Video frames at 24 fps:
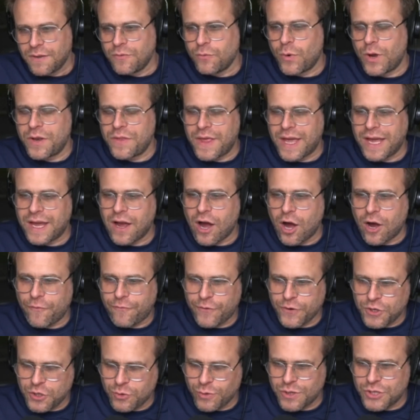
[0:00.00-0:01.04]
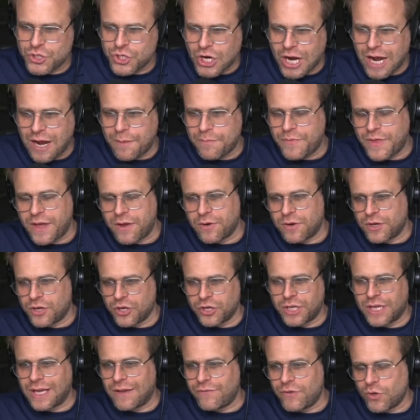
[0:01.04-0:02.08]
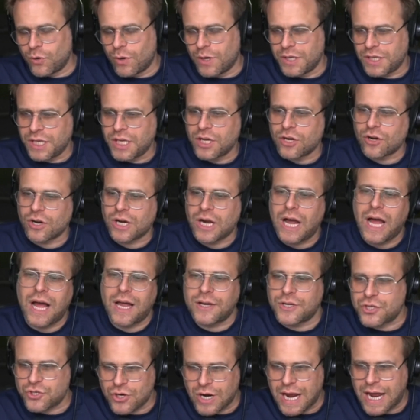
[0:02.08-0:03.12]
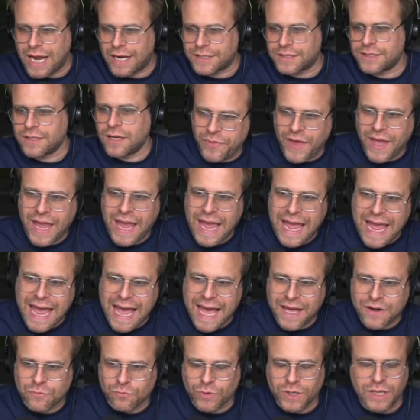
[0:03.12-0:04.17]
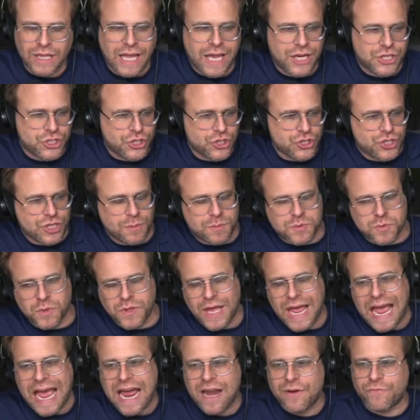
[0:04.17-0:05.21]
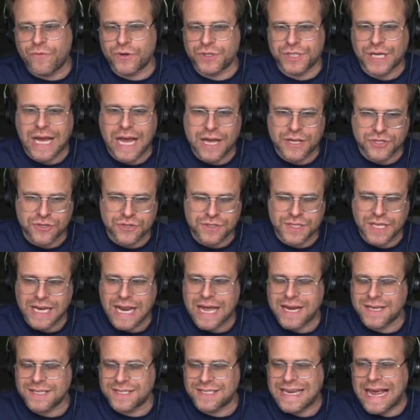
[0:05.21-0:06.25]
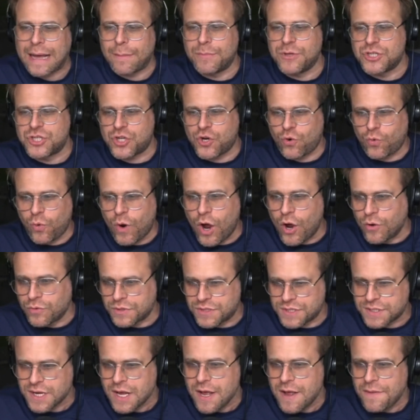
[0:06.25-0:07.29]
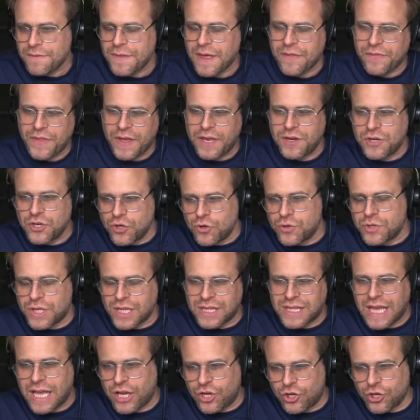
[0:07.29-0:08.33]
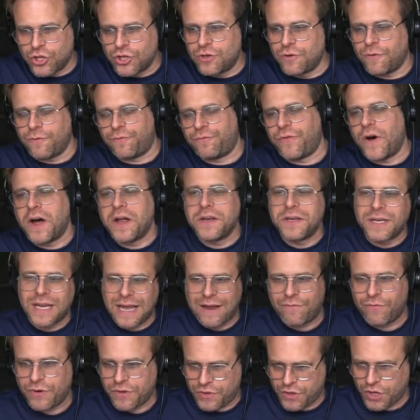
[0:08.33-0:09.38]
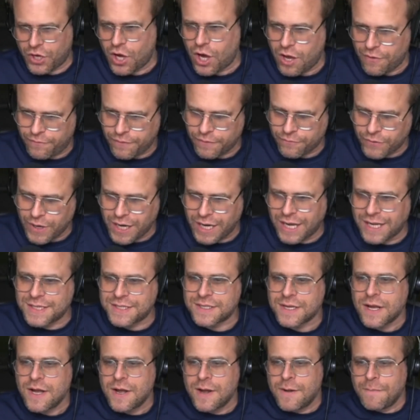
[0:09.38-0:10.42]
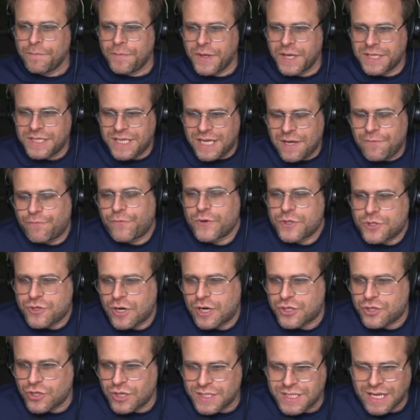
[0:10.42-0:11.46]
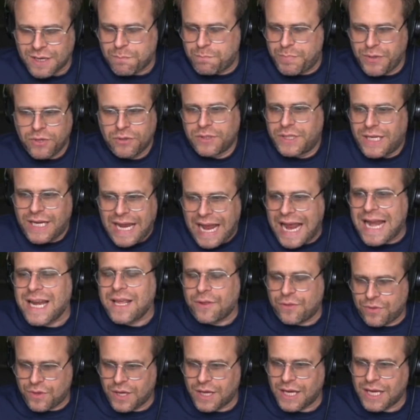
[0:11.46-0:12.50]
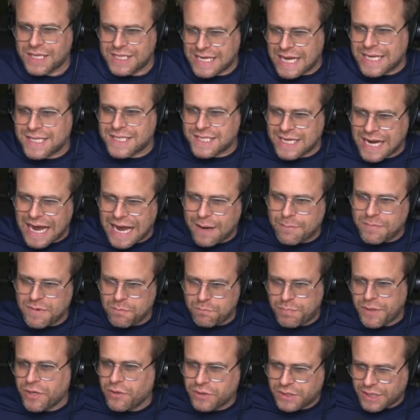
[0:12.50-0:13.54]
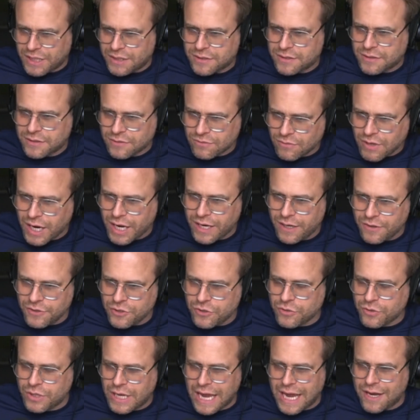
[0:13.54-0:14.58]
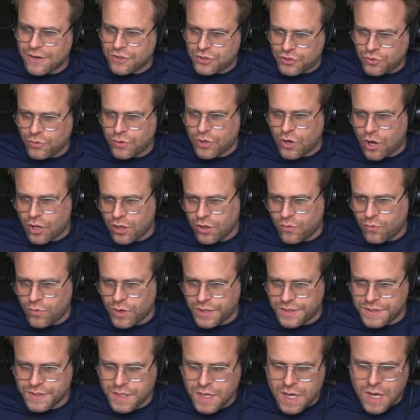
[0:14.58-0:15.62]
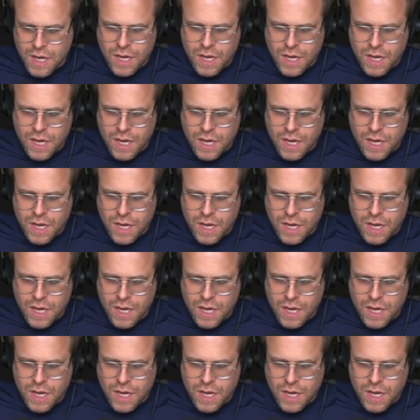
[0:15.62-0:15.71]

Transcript: When they offered you a job, they could give you a year contract. They had relationships with advertisers that had established quotes that they knew that they could fund everything off of, right? It's infrastructure. It's like building anything. It takes time to build it, right? You can't do it all at once.